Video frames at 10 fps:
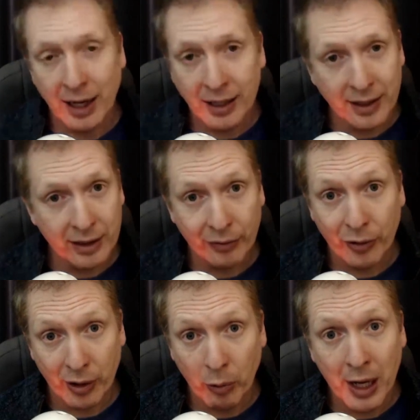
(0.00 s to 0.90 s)
idea
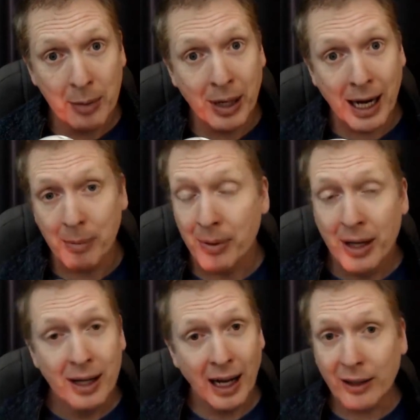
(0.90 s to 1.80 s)
for a web app.
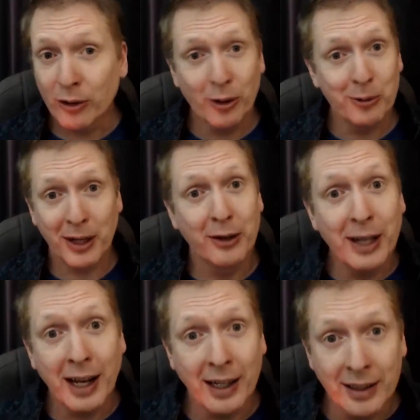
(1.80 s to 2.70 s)
I thought it was a
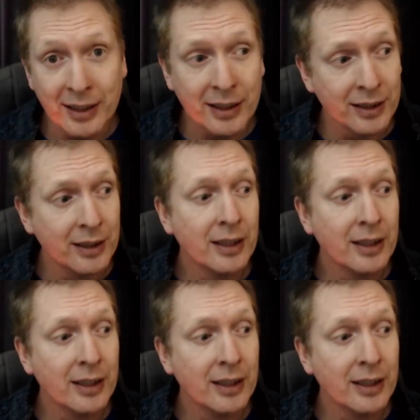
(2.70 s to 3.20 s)
great idea.